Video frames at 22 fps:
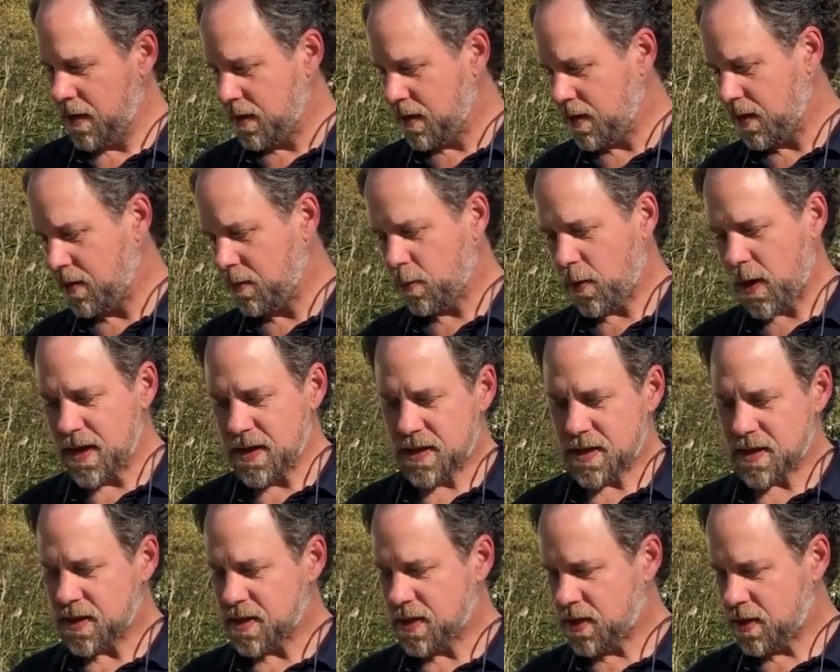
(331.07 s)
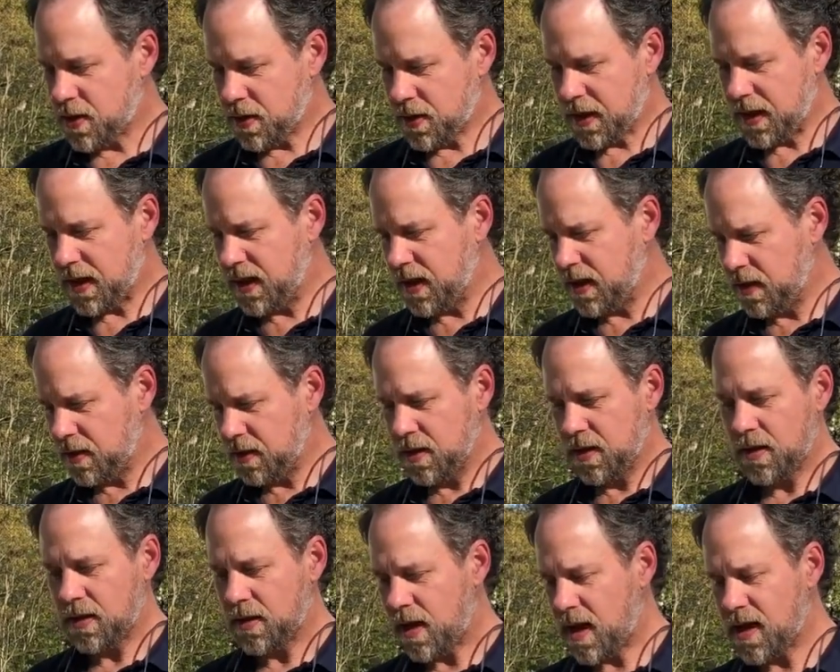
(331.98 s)
The rice is cooking,
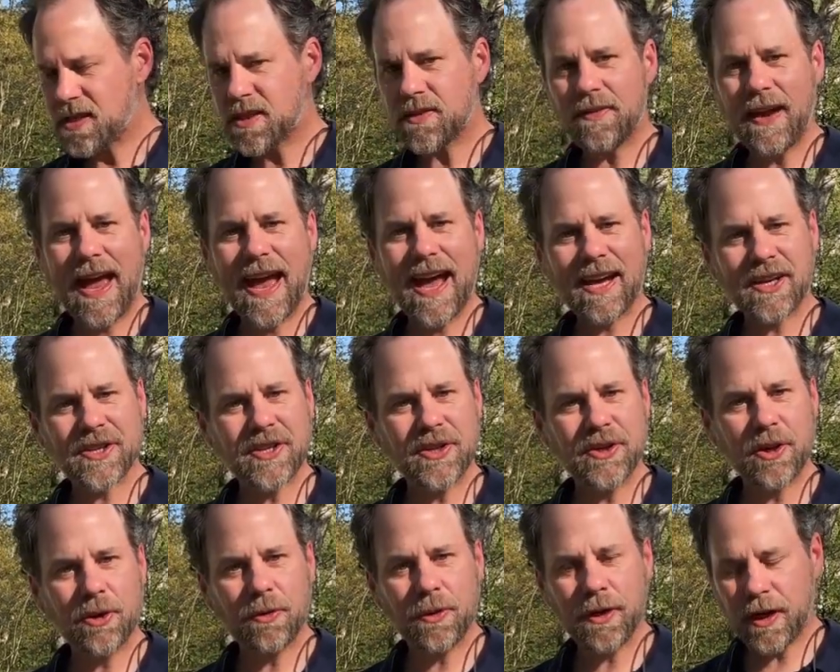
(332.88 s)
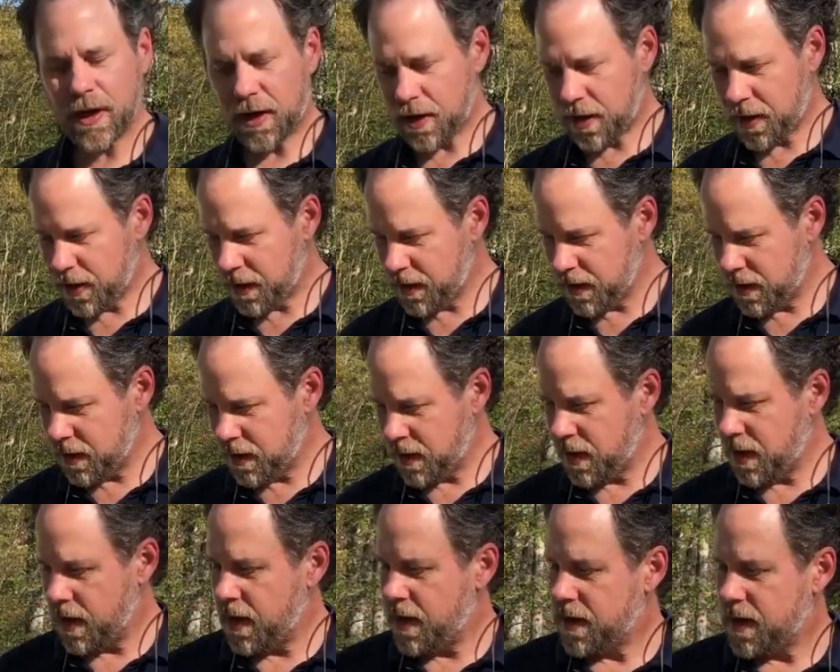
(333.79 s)
lots of action going on.
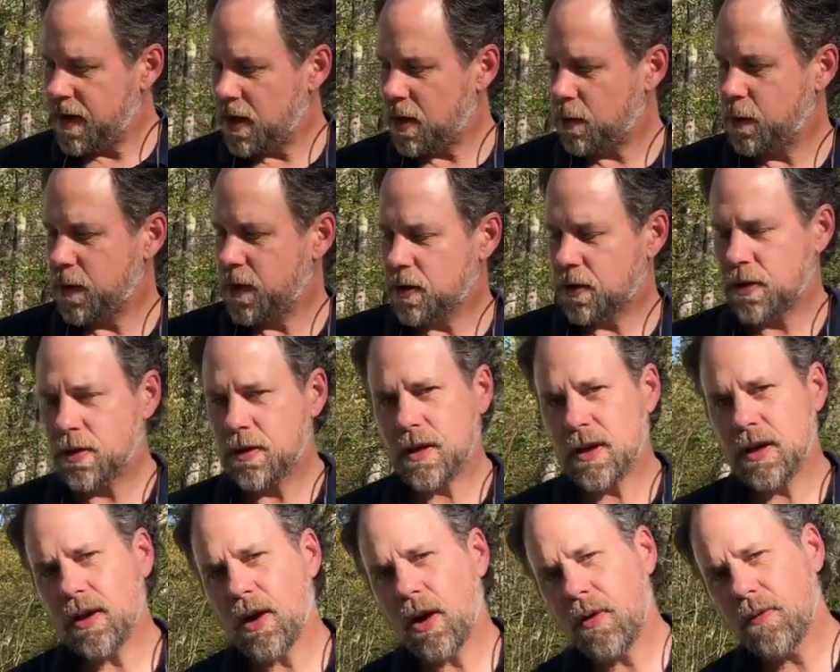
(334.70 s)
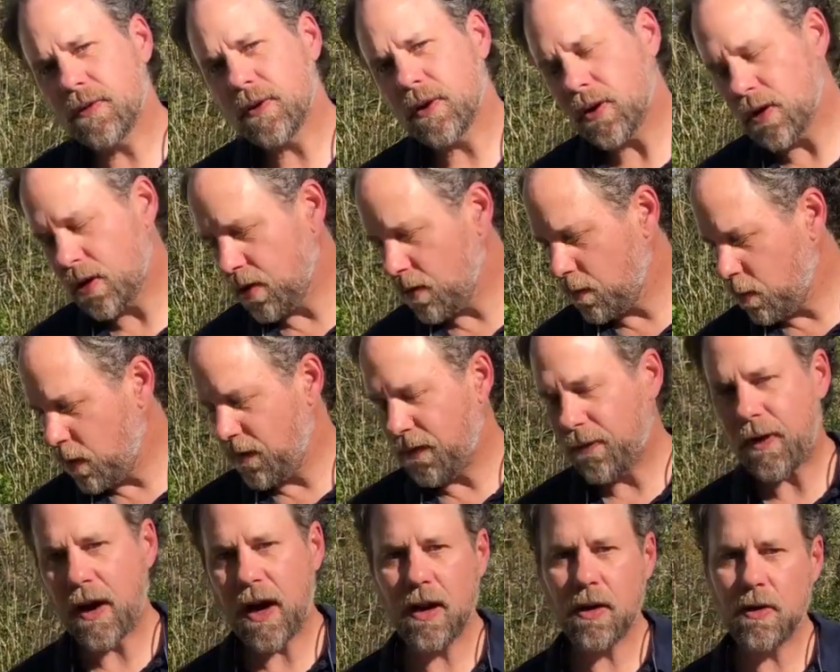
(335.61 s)
Now, when you're cooking over wood
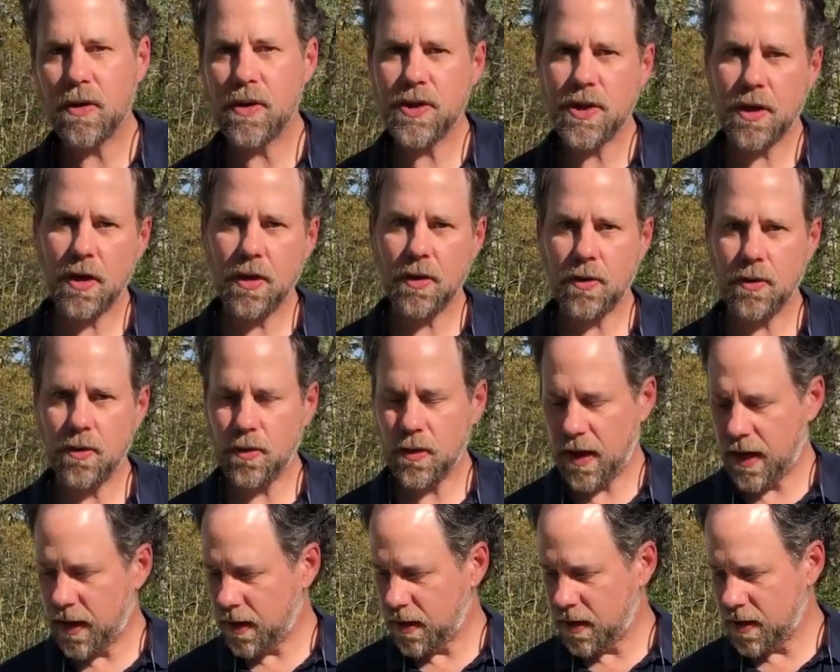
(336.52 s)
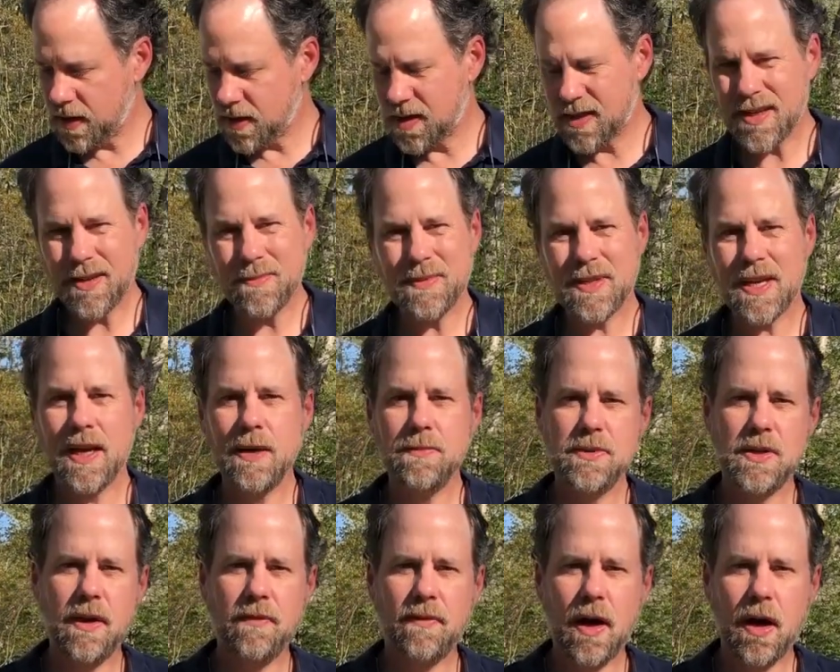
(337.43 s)
fire or charcoal like this,
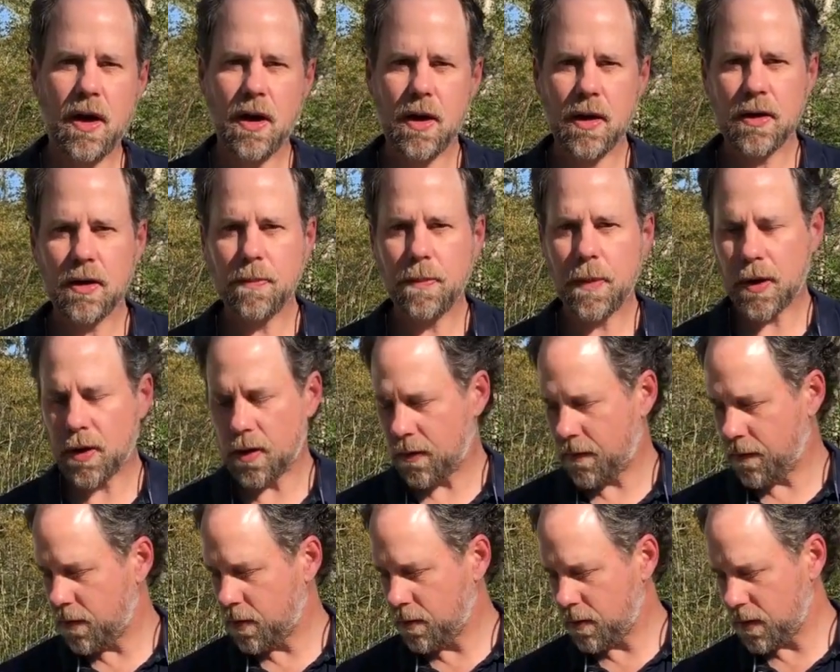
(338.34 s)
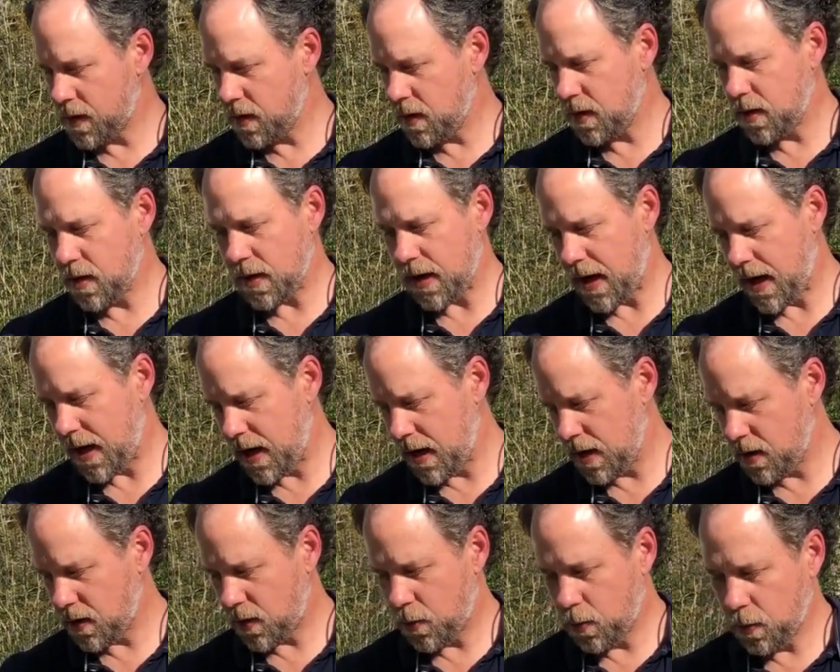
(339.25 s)
sometimes you have a hotter part of the grill
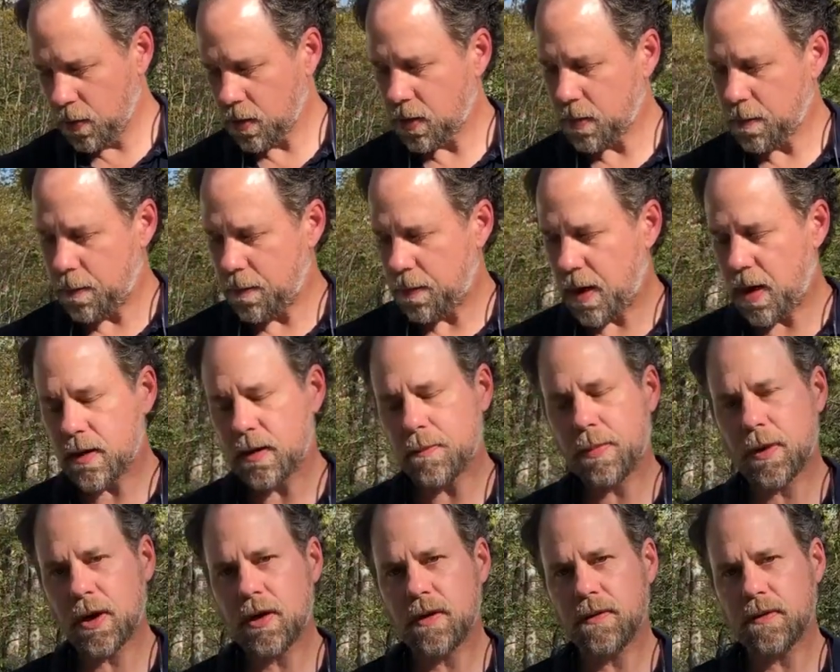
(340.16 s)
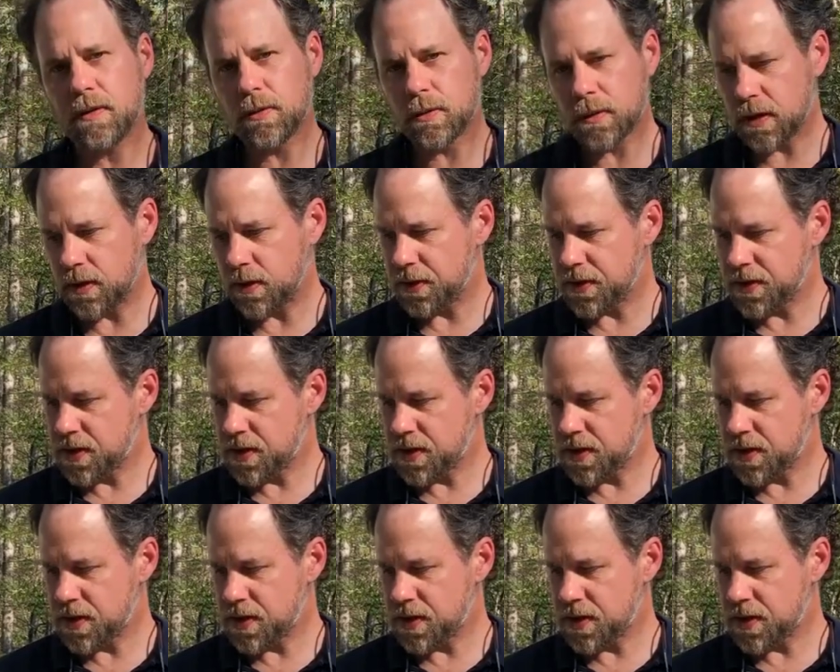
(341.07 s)
and a cooler part of the grill.